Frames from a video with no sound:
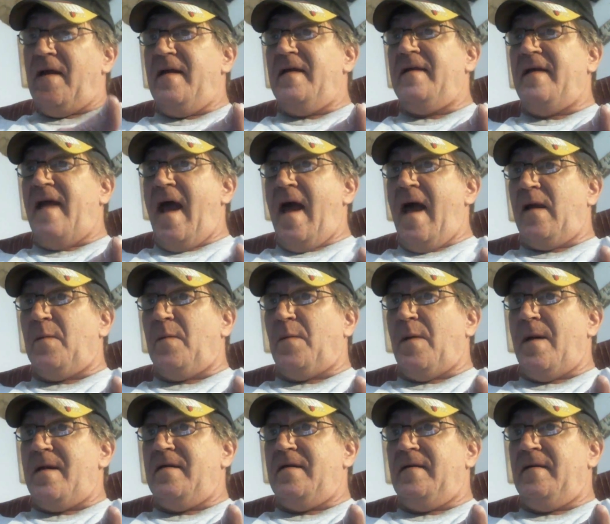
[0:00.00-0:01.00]
that he
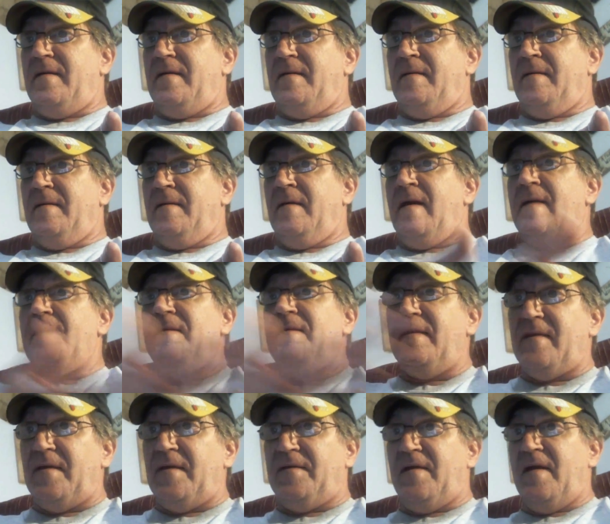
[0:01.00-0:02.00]
calibrated it,
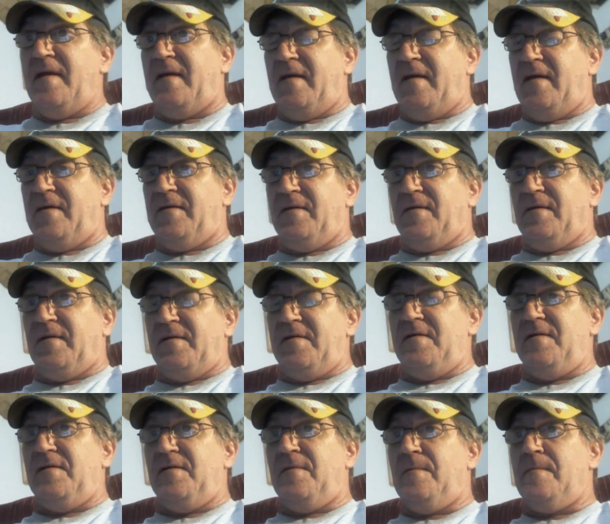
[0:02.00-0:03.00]
then the ticket is
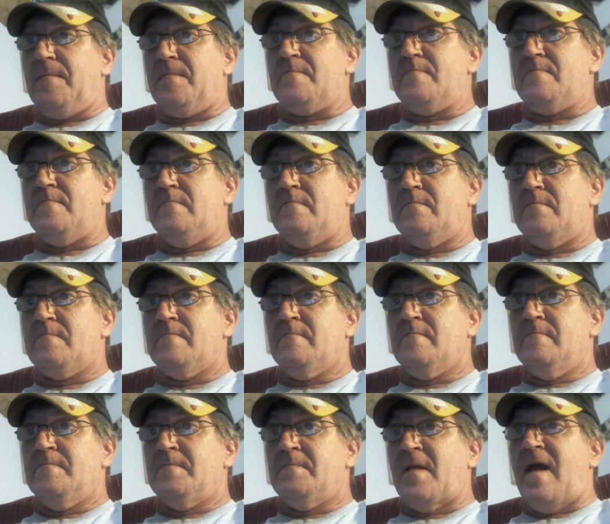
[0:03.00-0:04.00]
illegal.
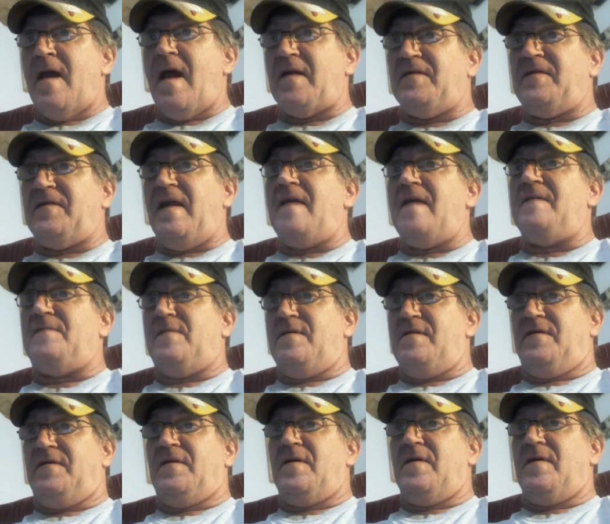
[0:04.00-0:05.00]
I stand for
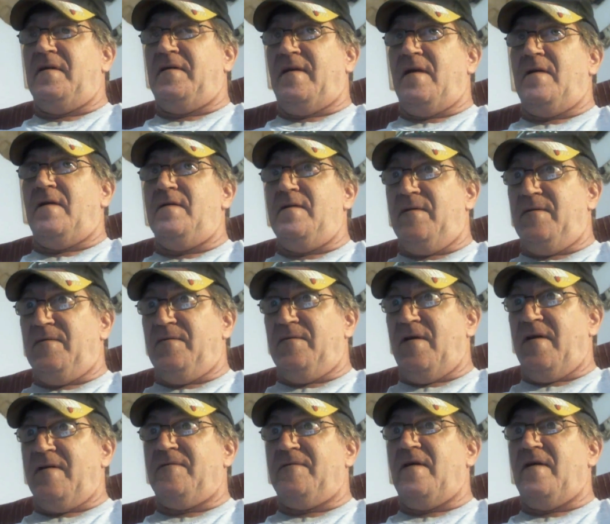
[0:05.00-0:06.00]
you, sir, to tell you and
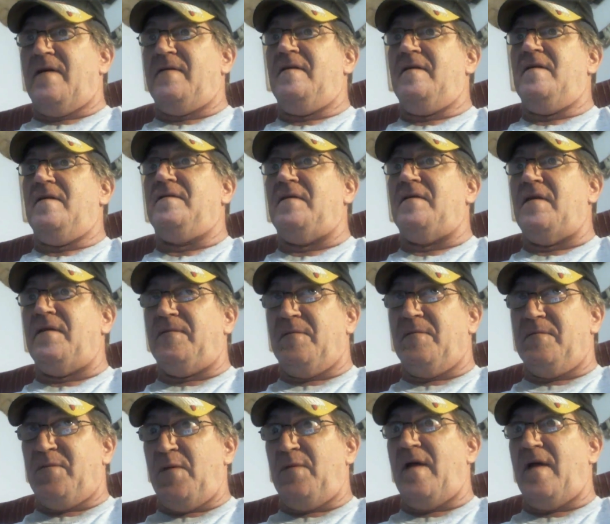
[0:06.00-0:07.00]
verify this.
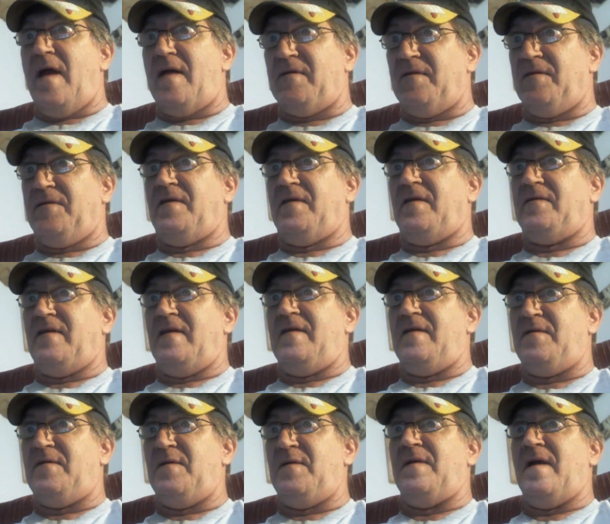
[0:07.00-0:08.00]
From
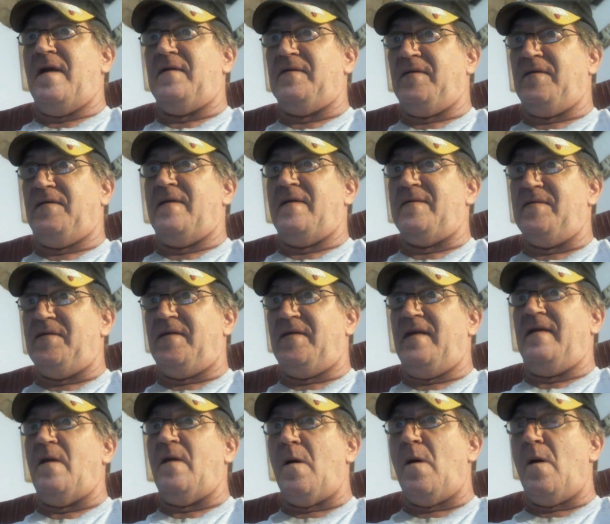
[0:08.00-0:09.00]
2016,
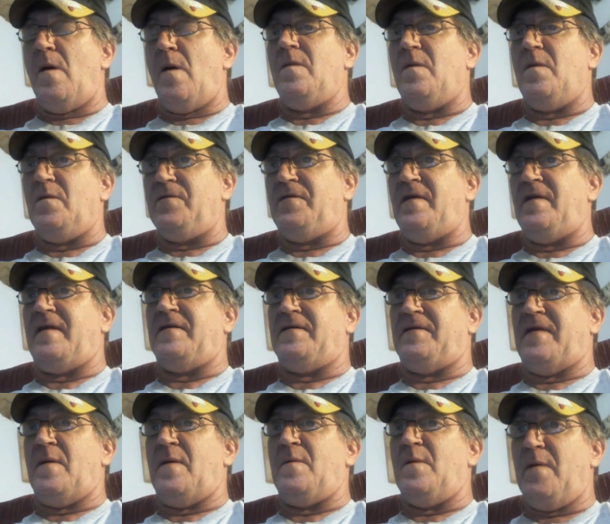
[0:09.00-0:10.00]
2017, all those tickets
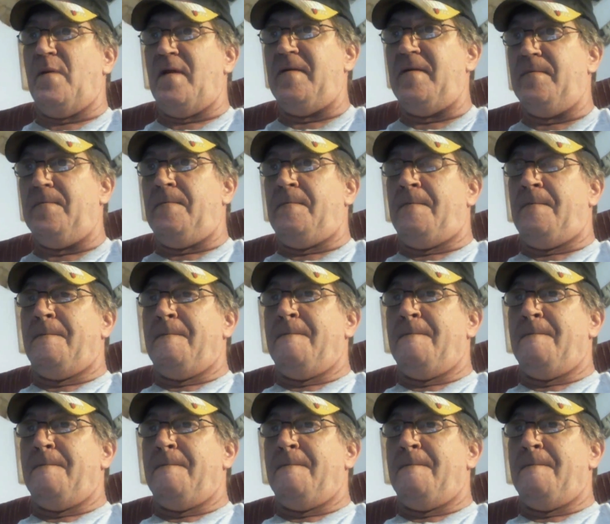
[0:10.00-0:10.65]
that were written